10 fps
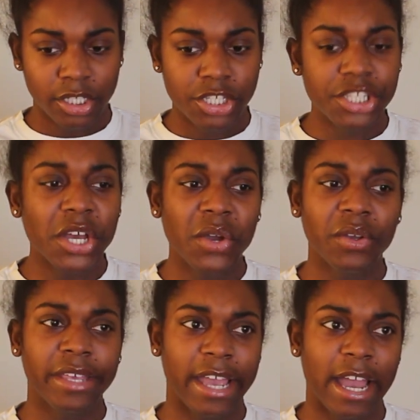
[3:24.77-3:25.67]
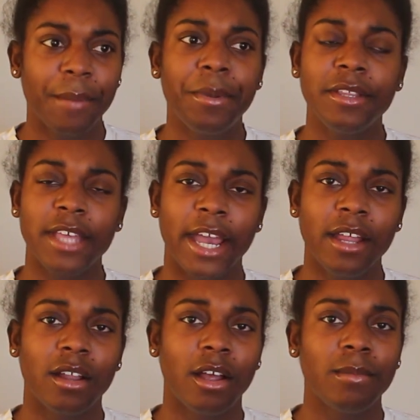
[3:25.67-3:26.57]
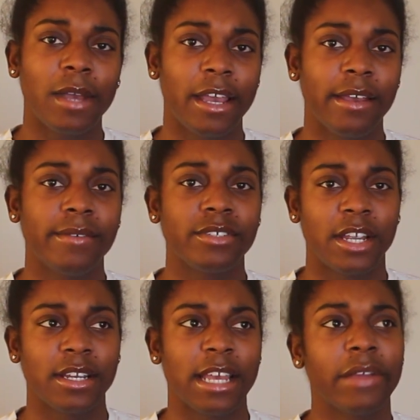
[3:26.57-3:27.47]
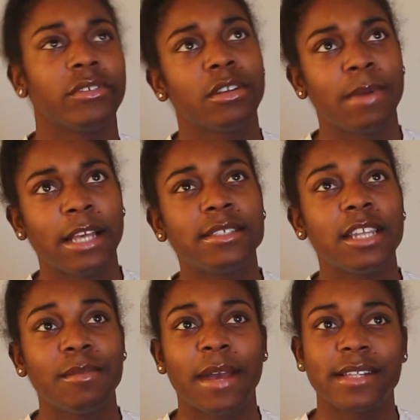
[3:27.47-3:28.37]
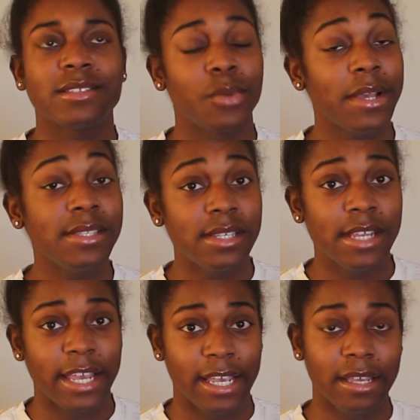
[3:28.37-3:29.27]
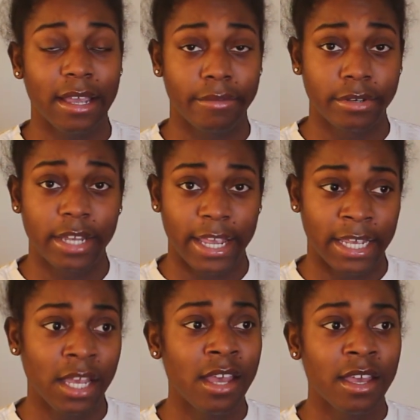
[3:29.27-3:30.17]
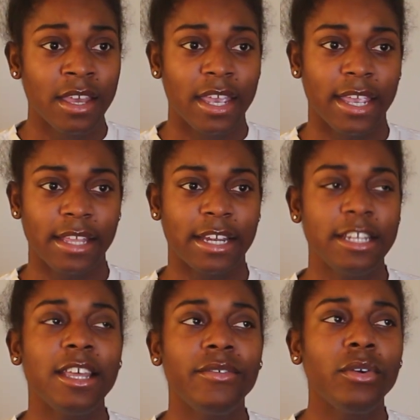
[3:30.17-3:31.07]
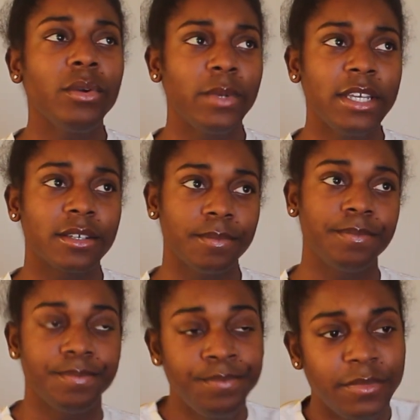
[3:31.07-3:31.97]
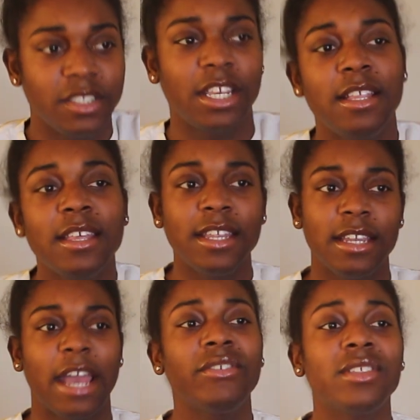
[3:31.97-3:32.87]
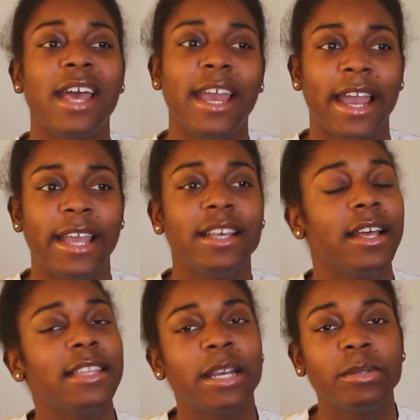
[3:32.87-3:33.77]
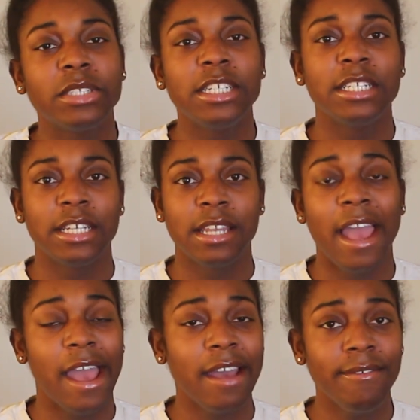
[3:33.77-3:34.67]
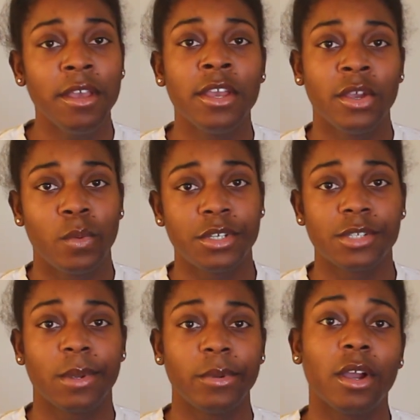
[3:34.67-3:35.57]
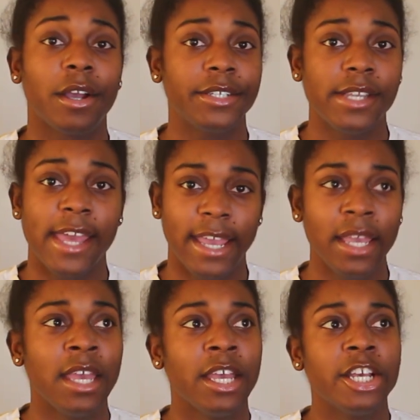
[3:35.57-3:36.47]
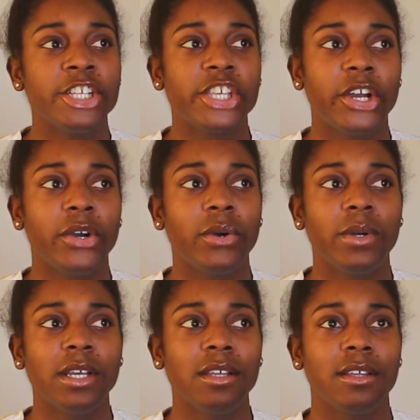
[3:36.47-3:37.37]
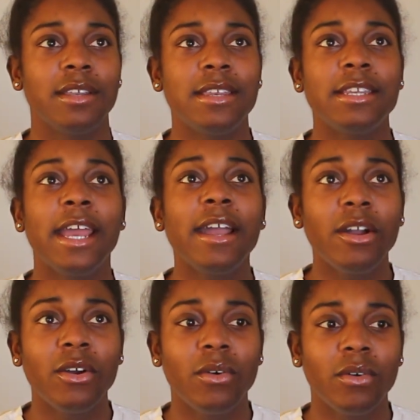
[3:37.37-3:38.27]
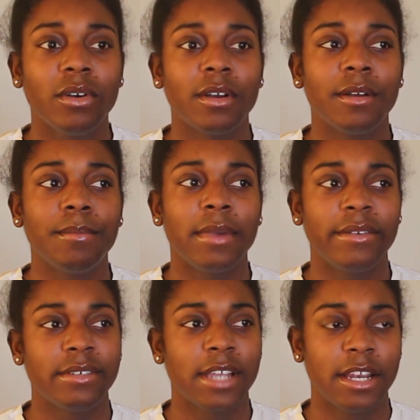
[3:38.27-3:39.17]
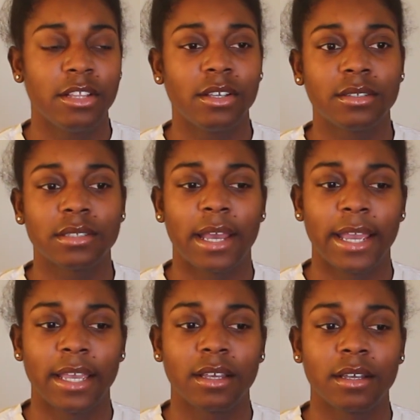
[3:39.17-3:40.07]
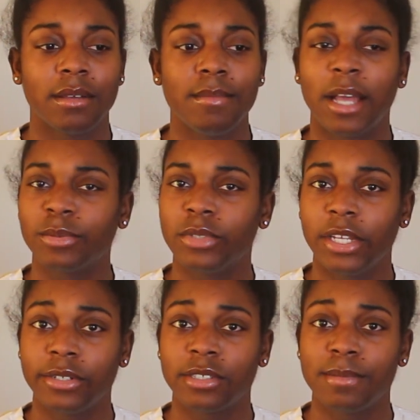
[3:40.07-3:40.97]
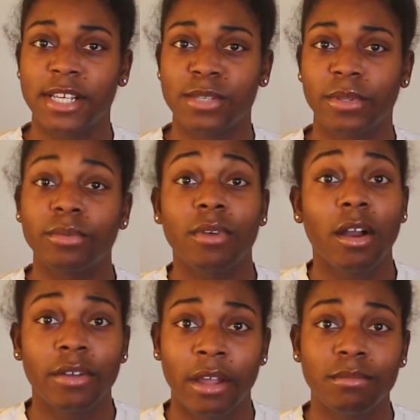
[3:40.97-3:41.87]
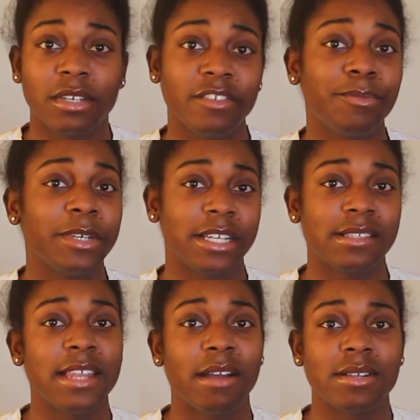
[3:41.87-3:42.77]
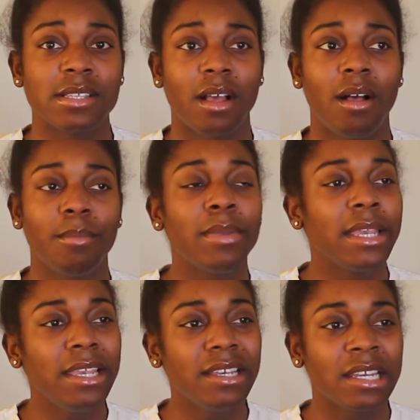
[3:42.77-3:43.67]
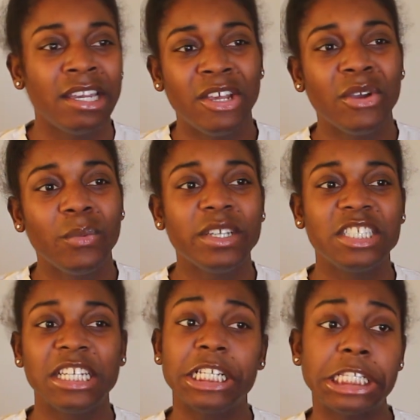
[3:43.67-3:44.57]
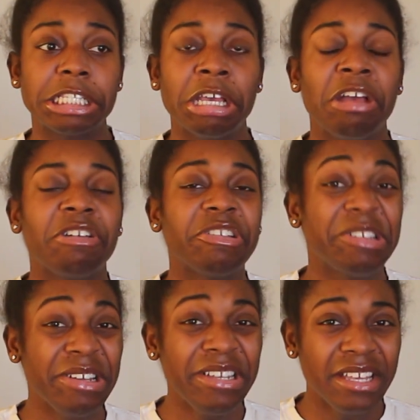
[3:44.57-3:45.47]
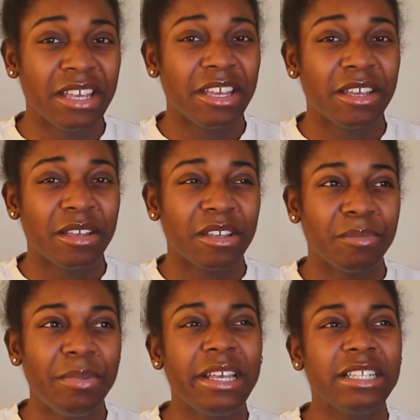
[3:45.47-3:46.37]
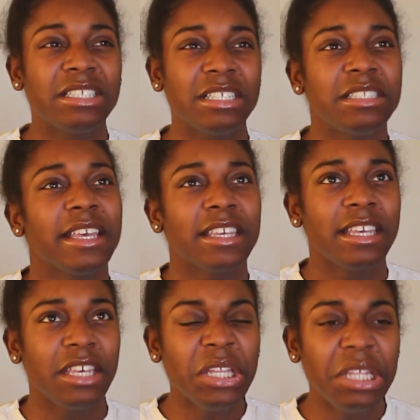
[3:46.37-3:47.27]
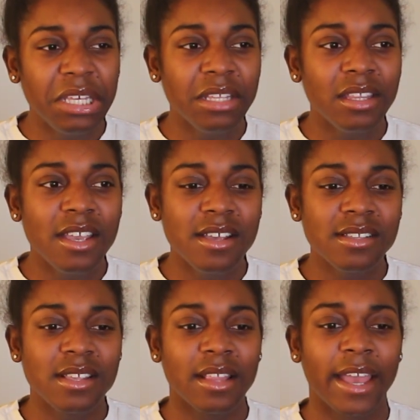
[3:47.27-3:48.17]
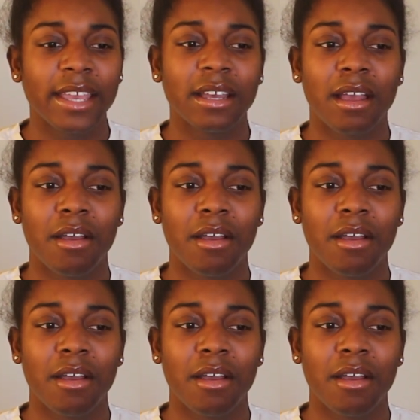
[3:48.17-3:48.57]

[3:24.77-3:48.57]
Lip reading: So yeah, I put that on my vagina after my sit-down baths twice a day, every day, and I did that for a week. And then after that, I cut that routine in half, which is where we are today. So now my vagina looks like mashed potatoes mixed with raw ground beef because now it's all pink, which is good because it's like healing and things, and like